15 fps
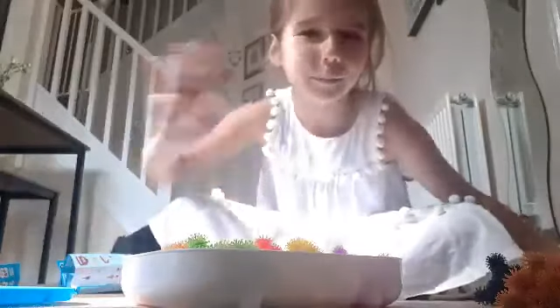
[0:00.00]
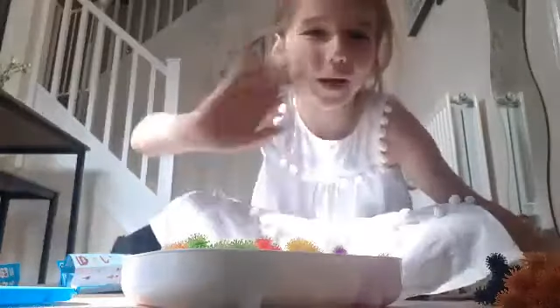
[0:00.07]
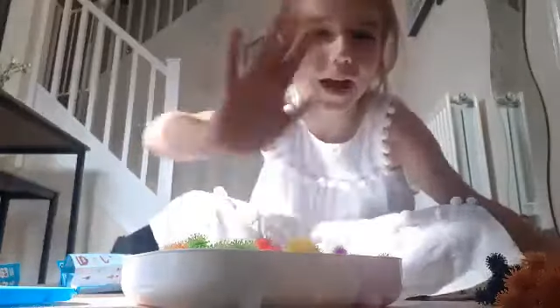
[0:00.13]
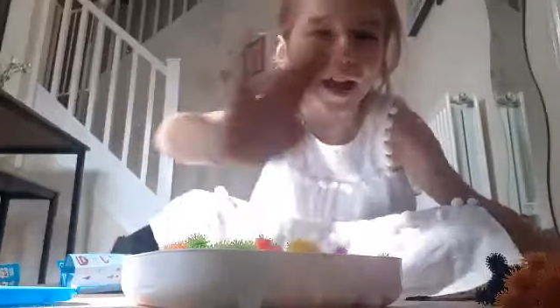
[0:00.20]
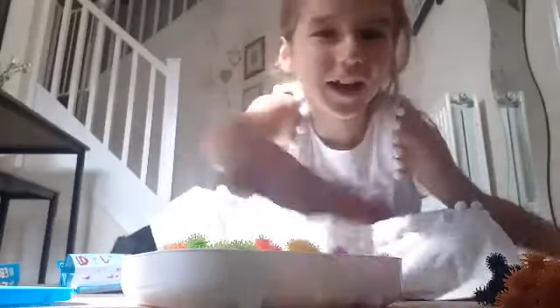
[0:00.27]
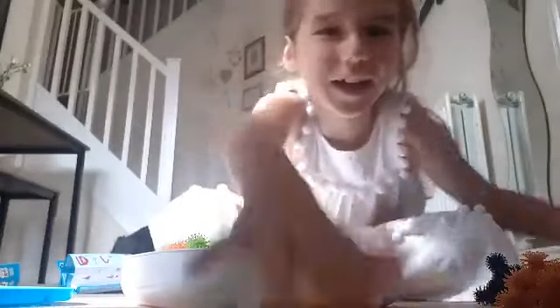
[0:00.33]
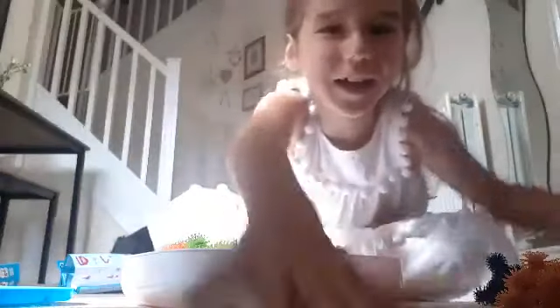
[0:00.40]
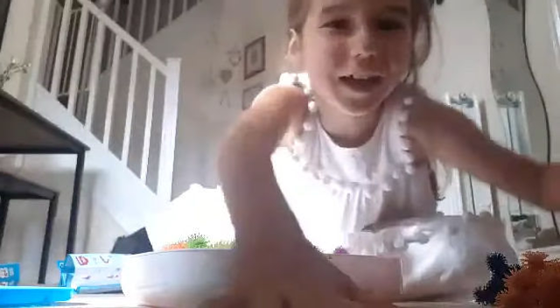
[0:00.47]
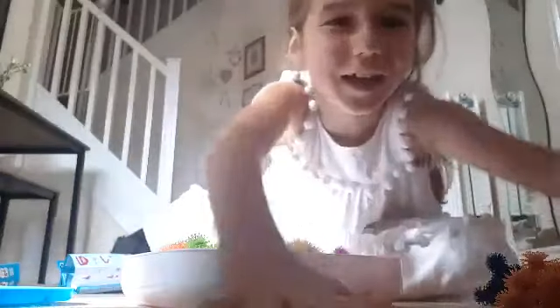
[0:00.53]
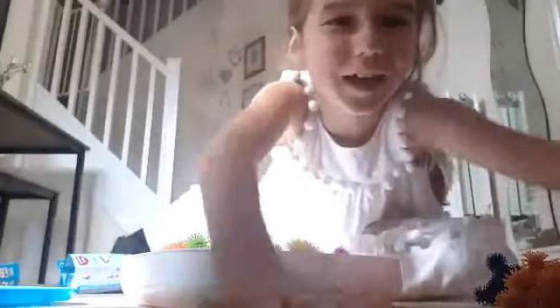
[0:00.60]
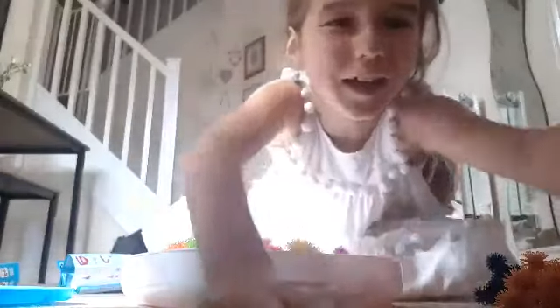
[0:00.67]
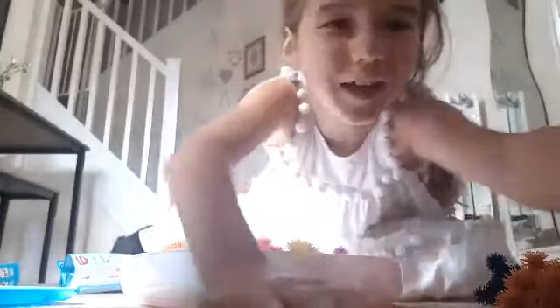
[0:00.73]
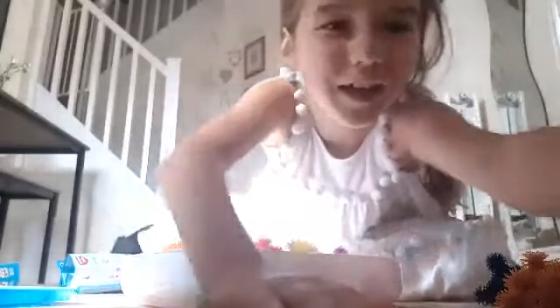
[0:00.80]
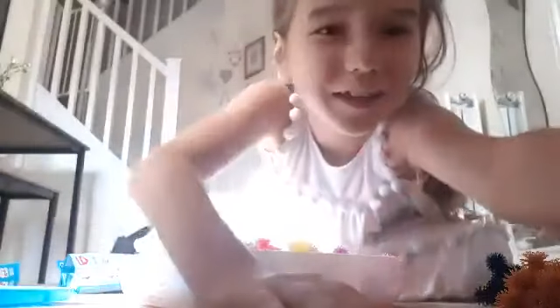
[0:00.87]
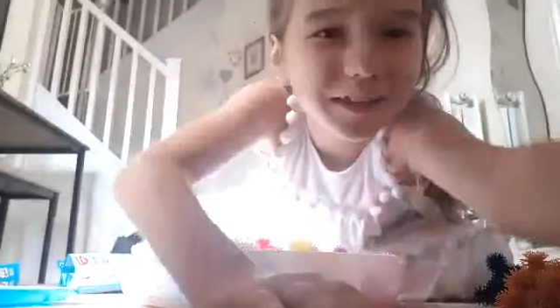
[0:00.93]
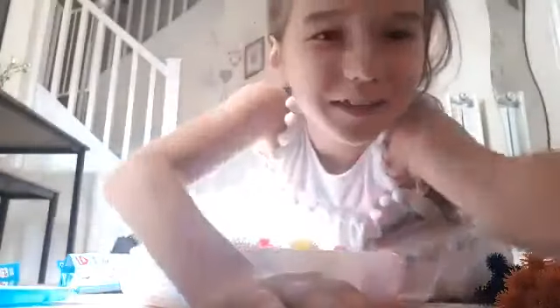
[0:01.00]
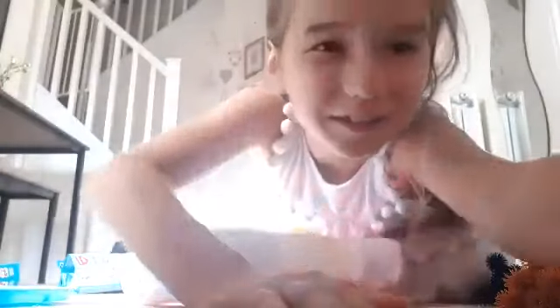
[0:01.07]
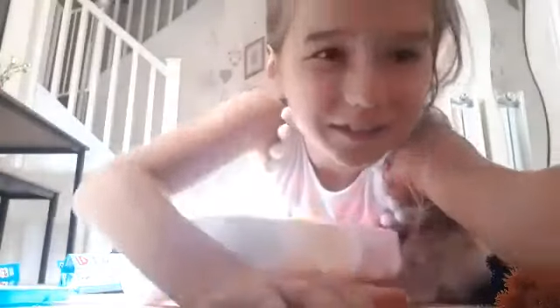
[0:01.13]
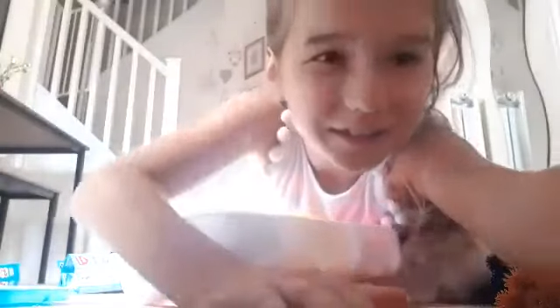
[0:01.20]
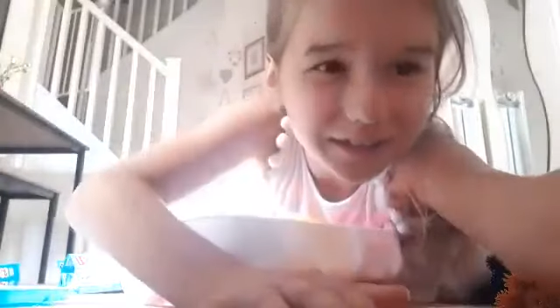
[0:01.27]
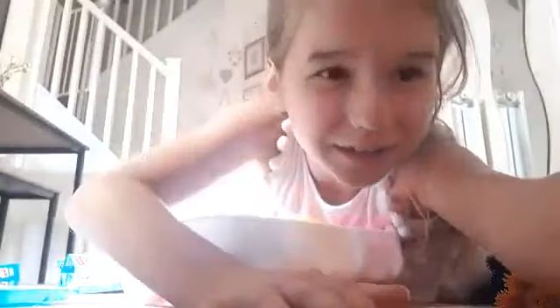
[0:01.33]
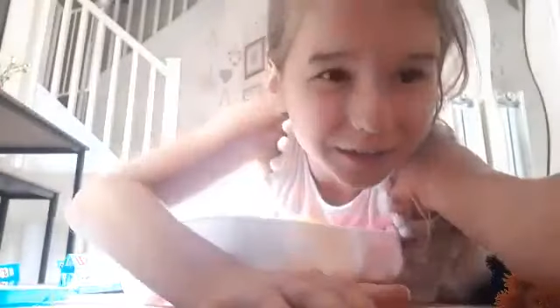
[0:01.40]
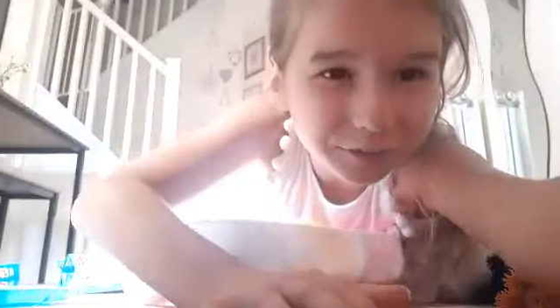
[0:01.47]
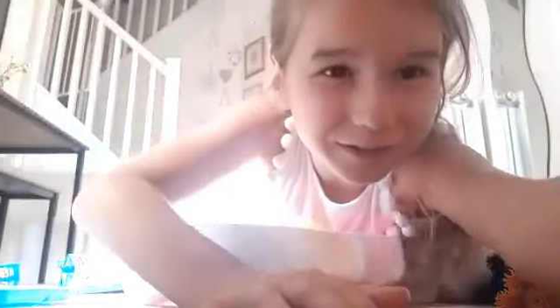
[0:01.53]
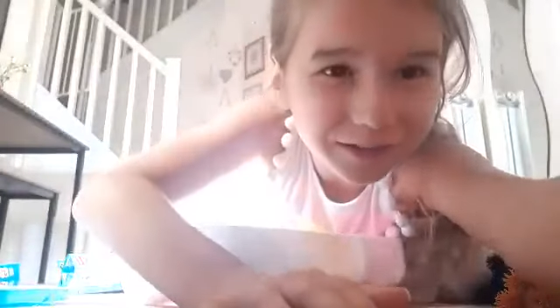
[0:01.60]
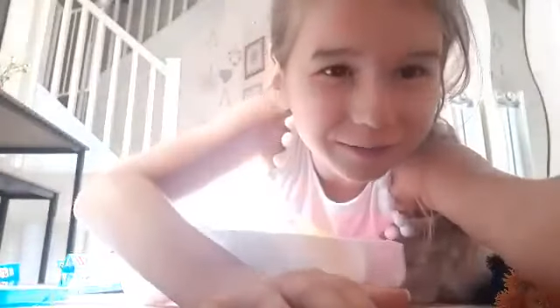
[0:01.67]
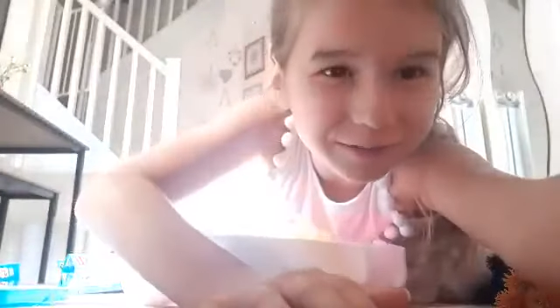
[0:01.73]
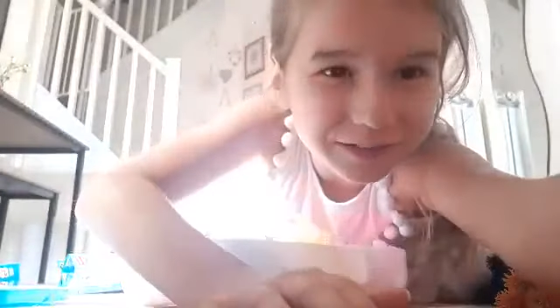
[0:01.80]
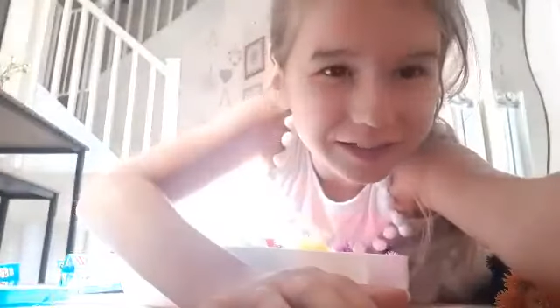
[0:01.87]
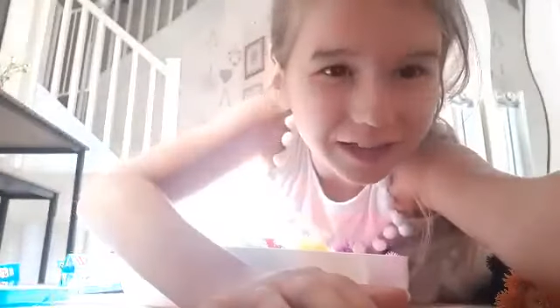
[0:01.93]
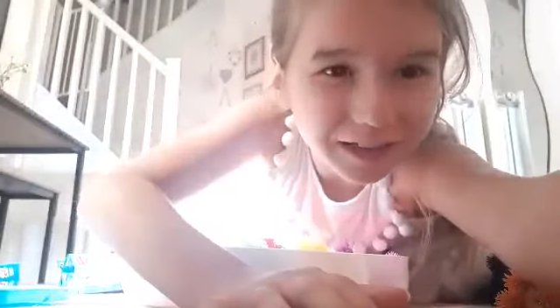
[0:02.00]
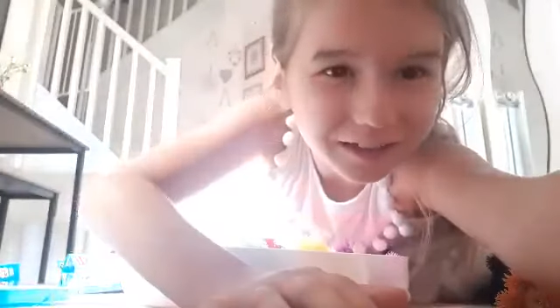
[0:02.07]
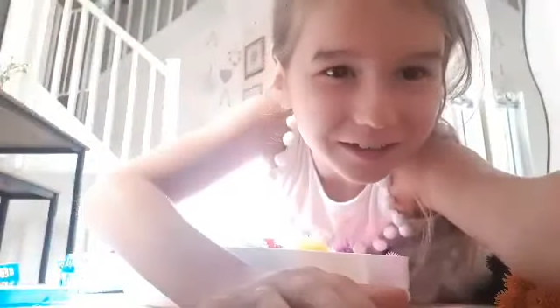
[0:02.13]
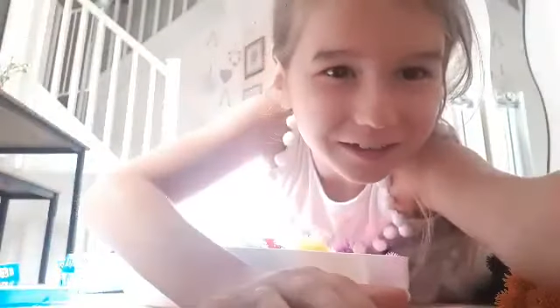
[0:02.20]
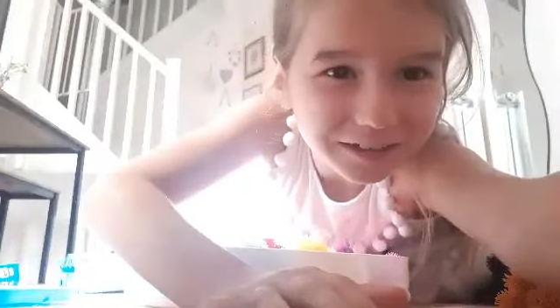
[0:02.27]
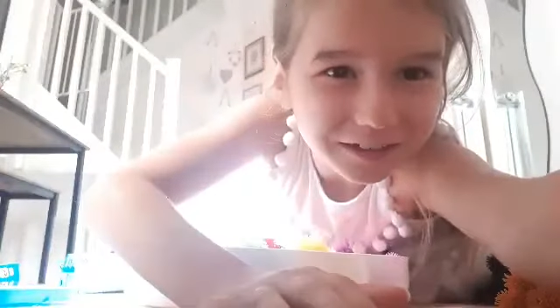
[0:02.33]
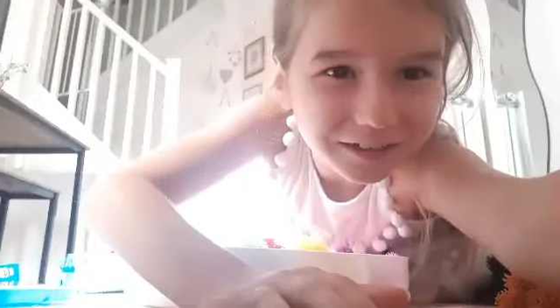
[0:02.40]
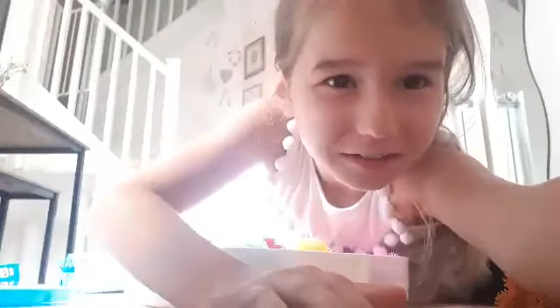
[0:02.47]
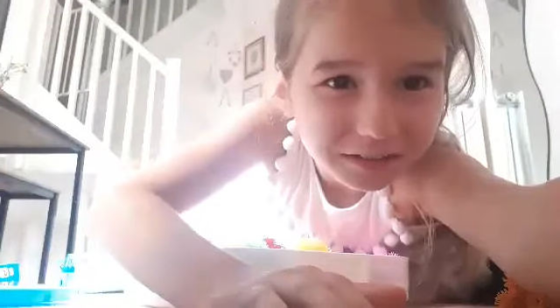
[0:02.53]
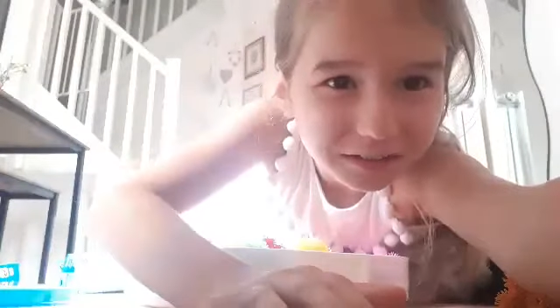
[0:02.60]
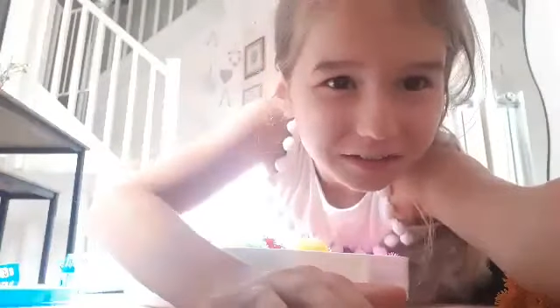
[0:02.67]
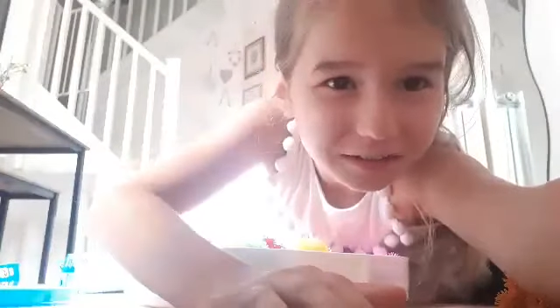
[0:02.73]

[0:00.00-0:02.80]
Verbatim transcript: Bye. See you in a second.